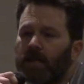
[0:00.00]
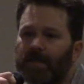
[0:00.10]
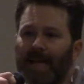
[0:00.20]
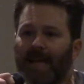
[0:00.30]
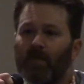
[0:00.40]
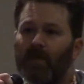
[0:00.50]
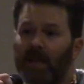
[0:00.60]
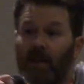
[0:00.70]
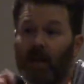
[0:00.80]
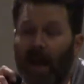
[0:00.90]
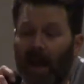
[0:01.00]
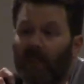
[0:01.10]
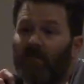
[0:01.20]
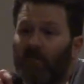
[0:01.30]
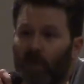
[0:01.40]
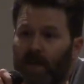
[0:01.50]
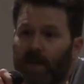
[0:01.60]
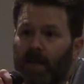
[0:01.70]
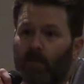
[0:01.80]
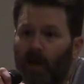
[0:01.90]
damn near
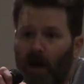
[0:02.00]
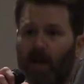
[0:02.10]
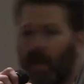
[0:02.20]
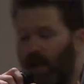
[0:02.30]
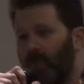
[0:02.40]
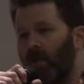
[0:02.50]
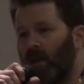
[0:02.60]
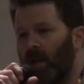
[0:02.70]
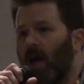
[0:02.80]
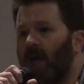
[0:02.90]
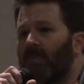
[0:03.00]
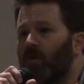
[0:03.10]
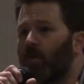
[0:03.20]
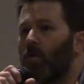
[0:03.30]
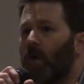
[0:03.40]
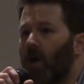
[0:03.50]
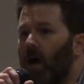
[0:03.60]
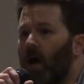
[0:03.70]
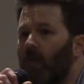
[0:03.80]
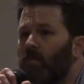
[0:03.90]
everybody in my life growing
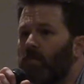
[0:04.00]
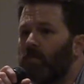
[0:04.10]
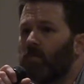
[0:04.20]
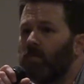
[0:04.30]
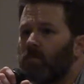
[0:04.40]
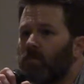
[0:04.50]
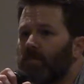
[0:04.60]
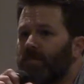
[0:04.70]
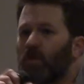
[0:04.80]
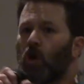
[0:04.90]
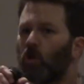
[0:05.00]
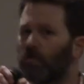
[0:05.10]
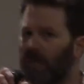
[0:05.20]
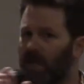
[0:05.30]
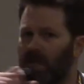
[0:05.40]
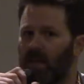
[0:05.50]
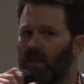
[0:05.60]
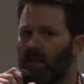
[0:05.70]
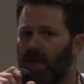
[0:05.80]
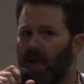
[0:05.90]
up told me
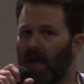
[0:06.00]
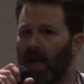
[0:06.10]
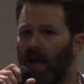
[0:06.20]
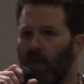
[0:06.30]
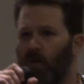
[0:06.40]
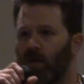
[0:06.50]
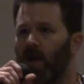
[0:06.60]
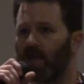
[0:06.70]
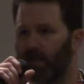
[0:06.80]
that I would not